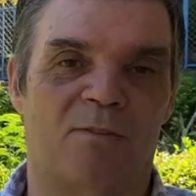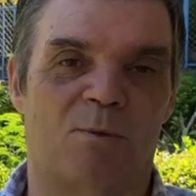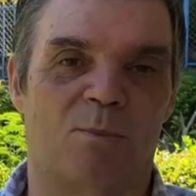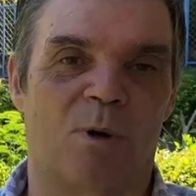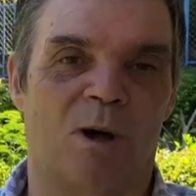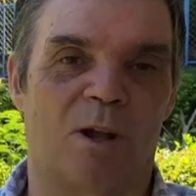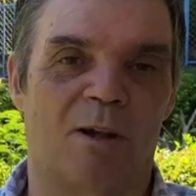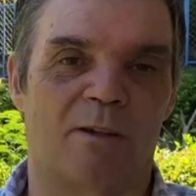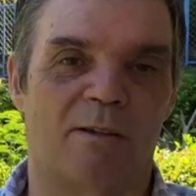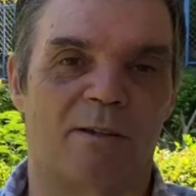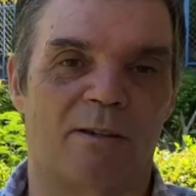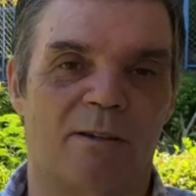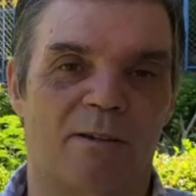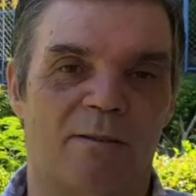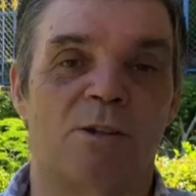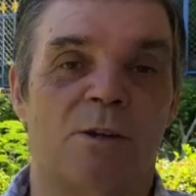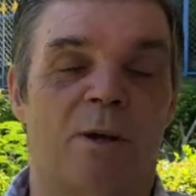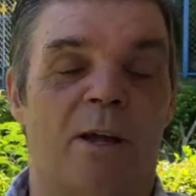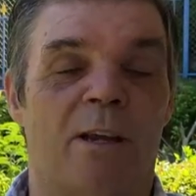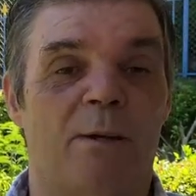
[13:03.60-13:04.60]
from Holland.
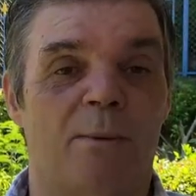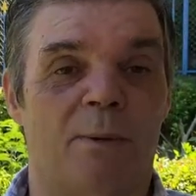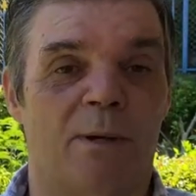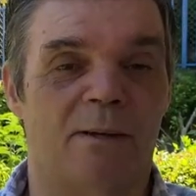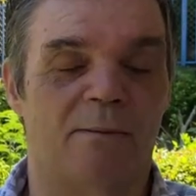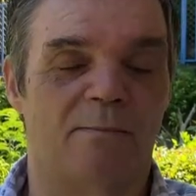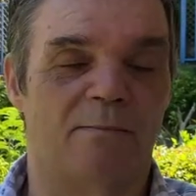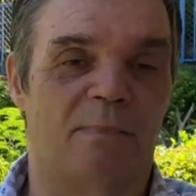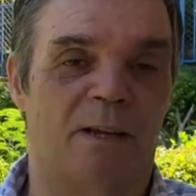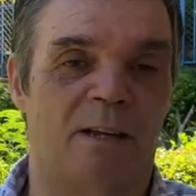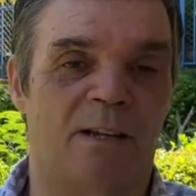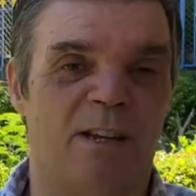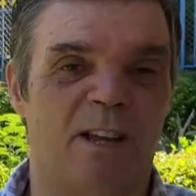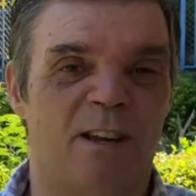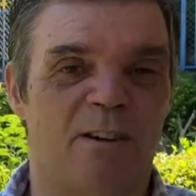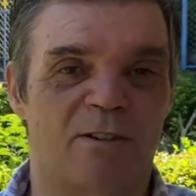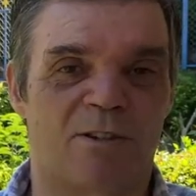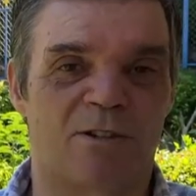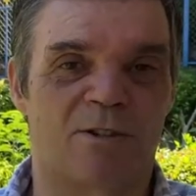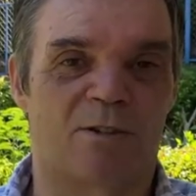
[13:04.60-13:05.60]
So anyway, a
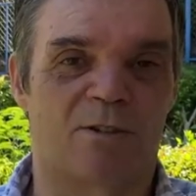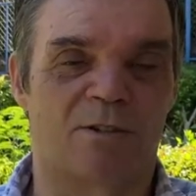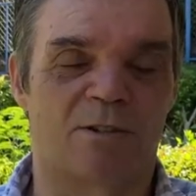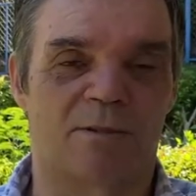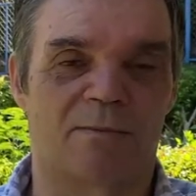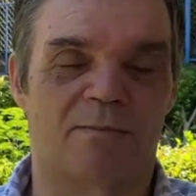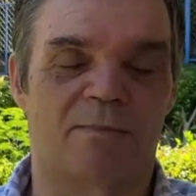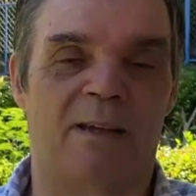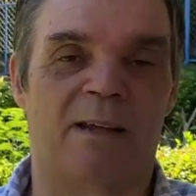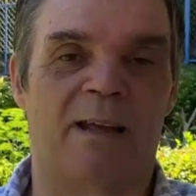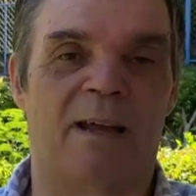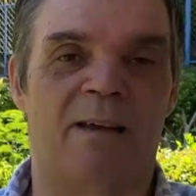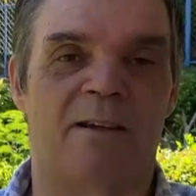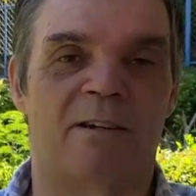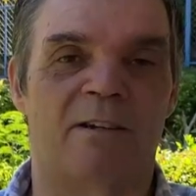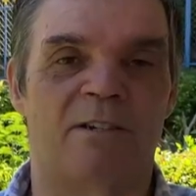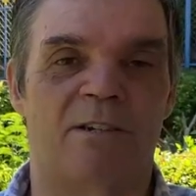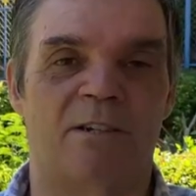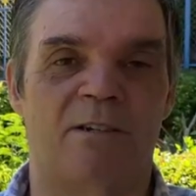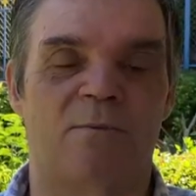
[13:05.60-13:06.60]
year or so
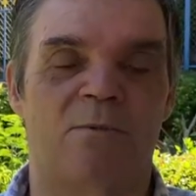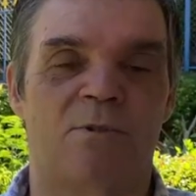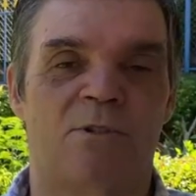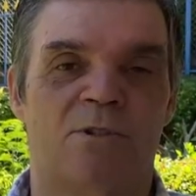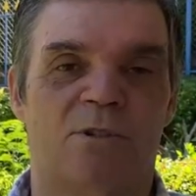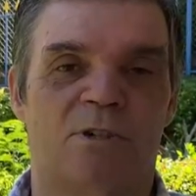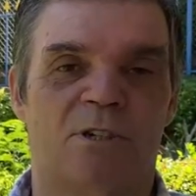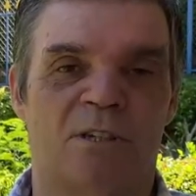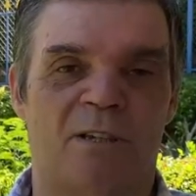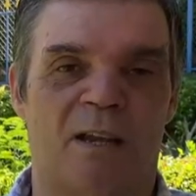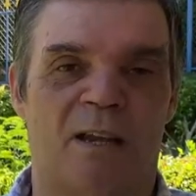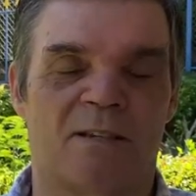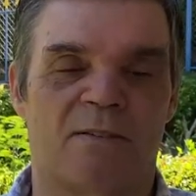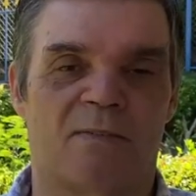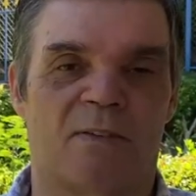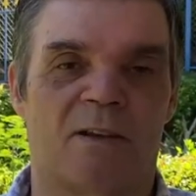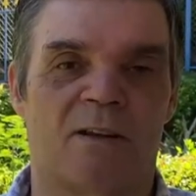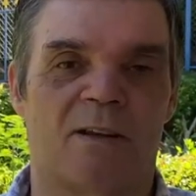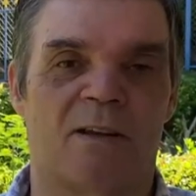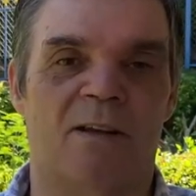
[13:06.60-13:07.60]
later, she was
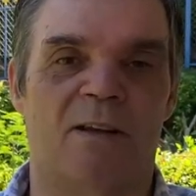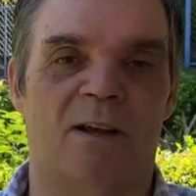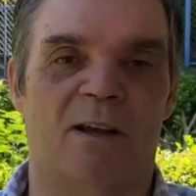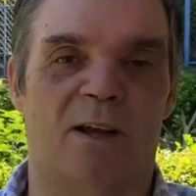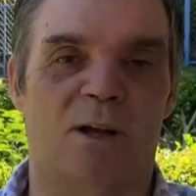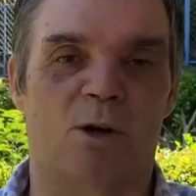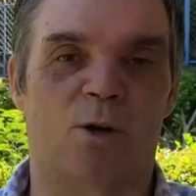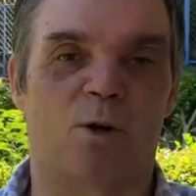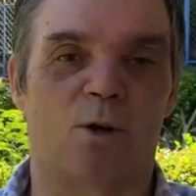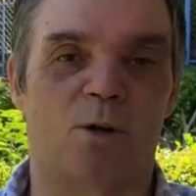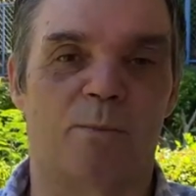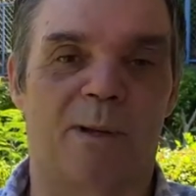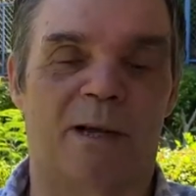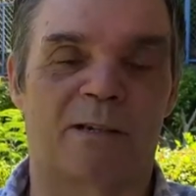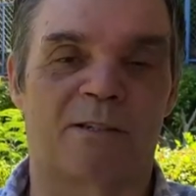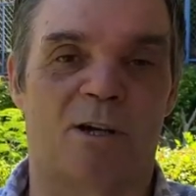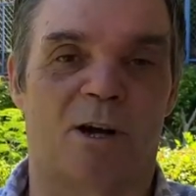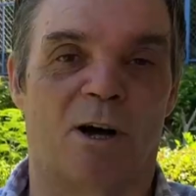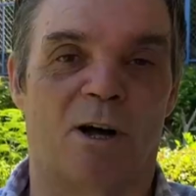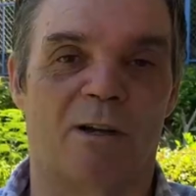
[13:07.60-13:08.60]
successful and going
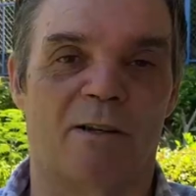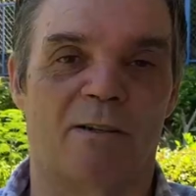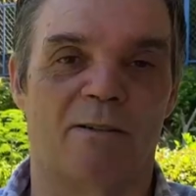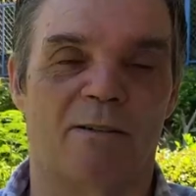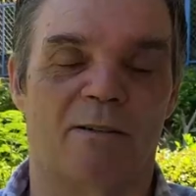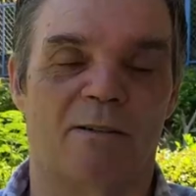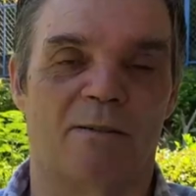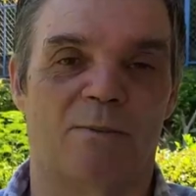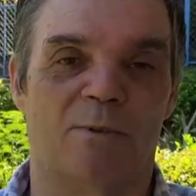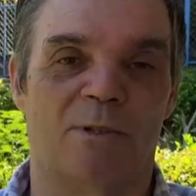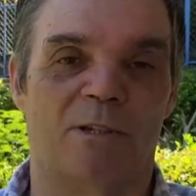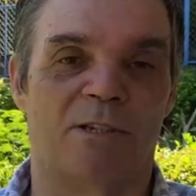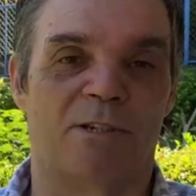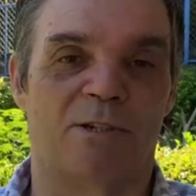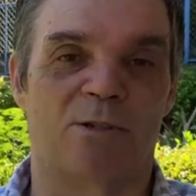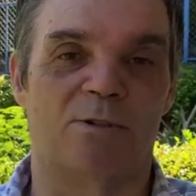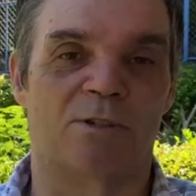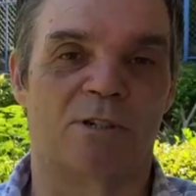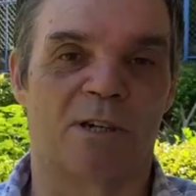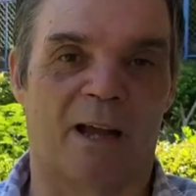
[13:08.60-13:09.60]
back to Holland with this
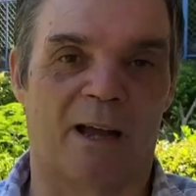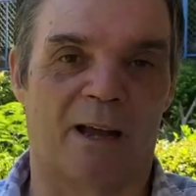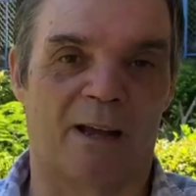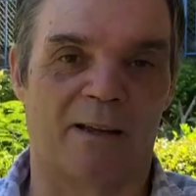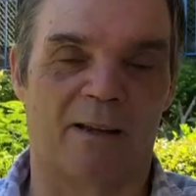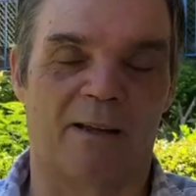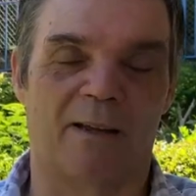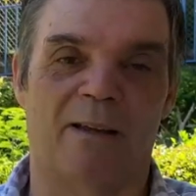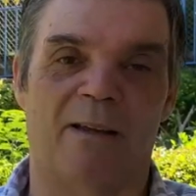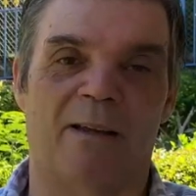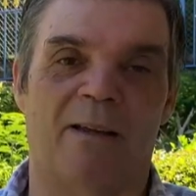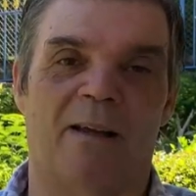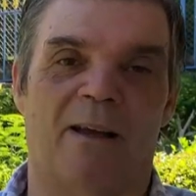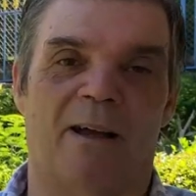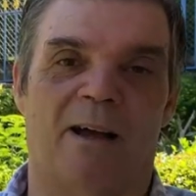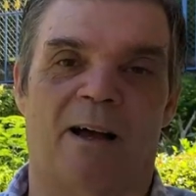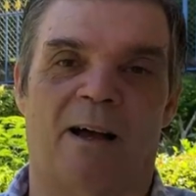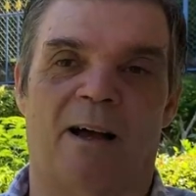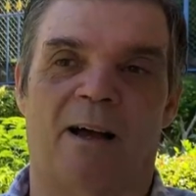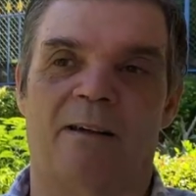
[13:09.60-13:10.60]
Dutch guy.
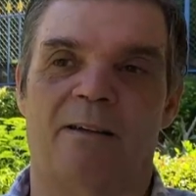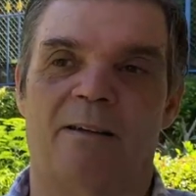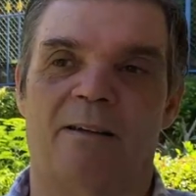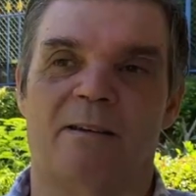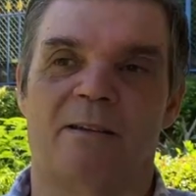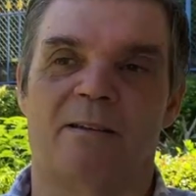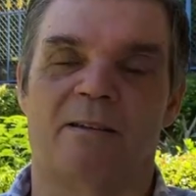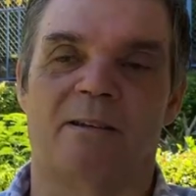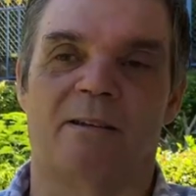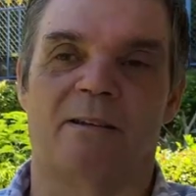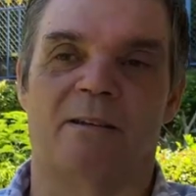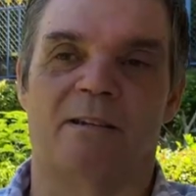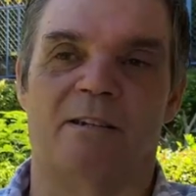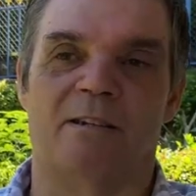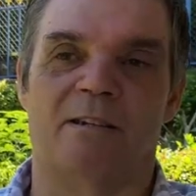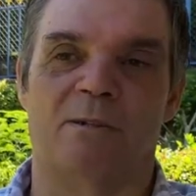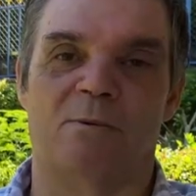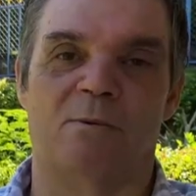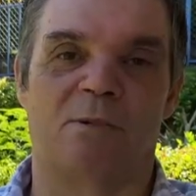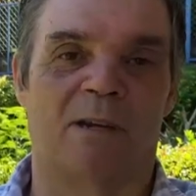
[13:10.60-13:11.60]
And
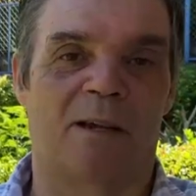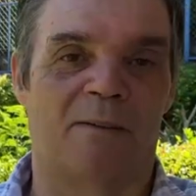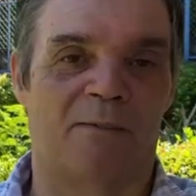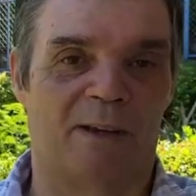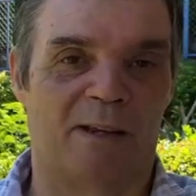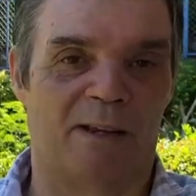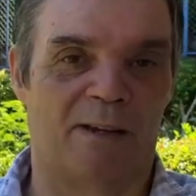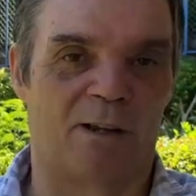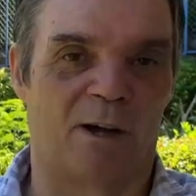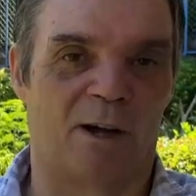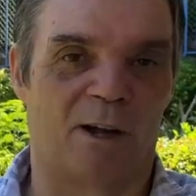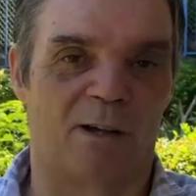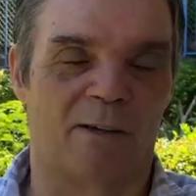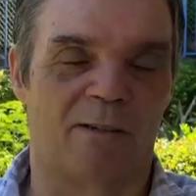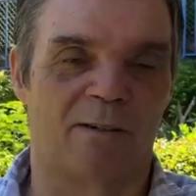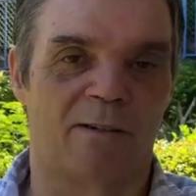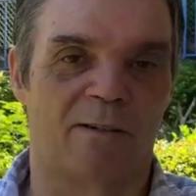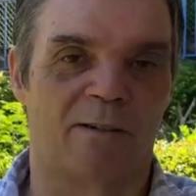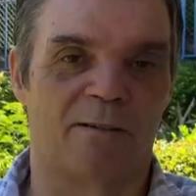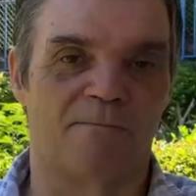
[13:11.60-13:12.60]
she was living in
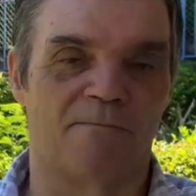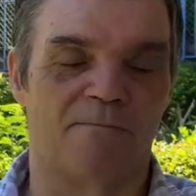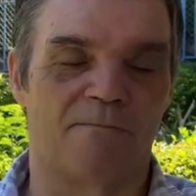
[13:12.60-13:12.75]
Holland